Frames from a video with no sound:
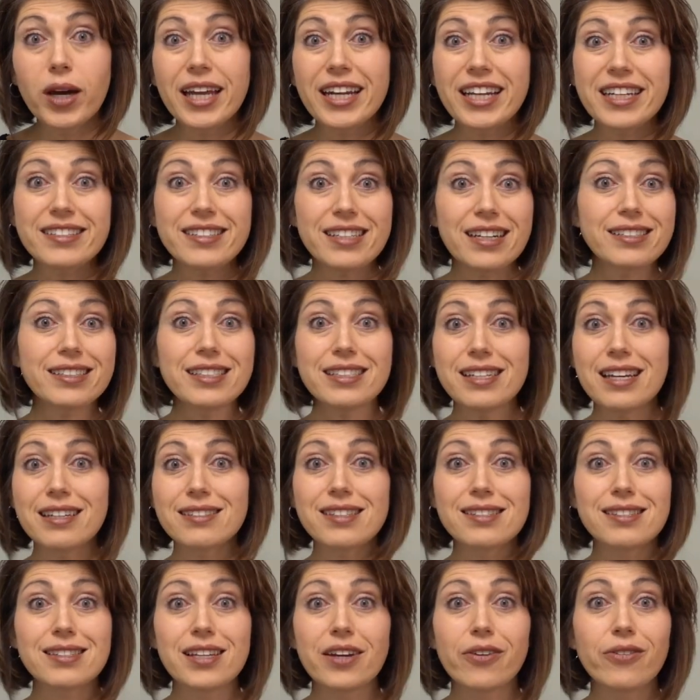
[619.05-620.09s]
and it doesn't
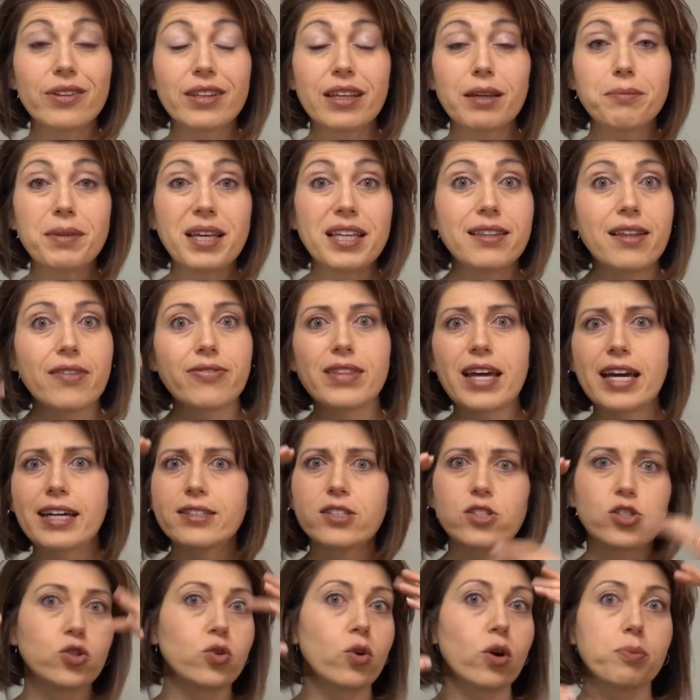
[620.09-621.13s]
necessarily mean that
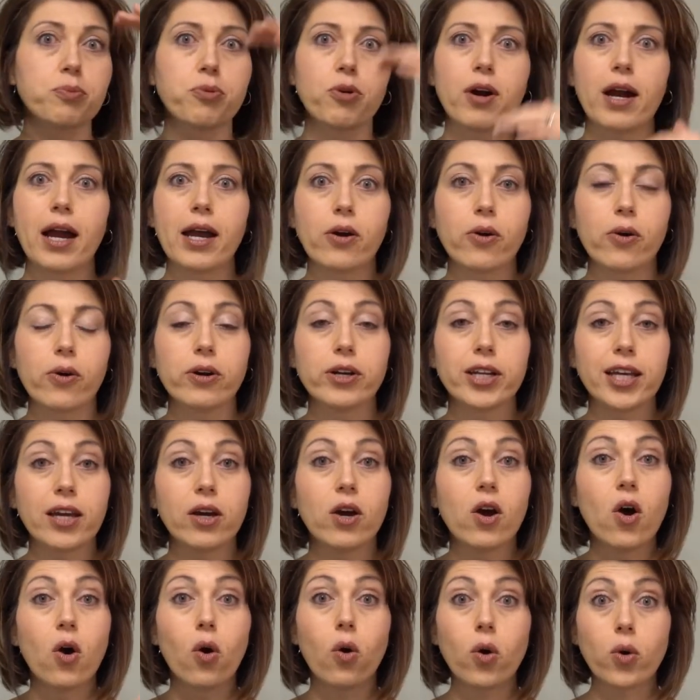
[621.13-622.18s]
that's your priority
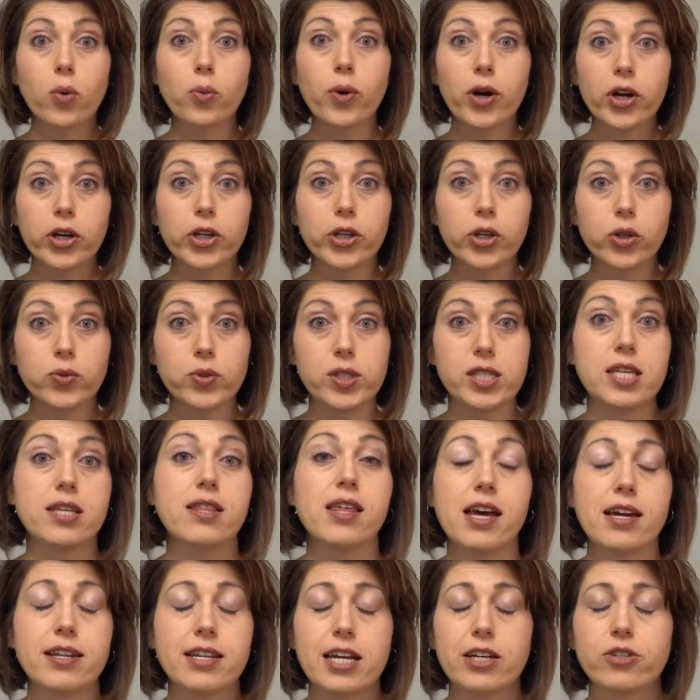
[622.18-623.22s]
or where you see
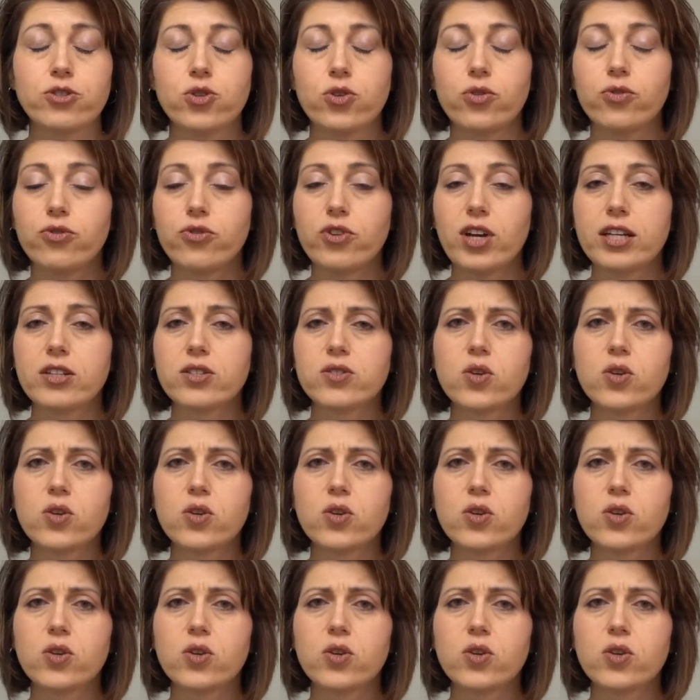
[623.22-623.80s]
that natural fit.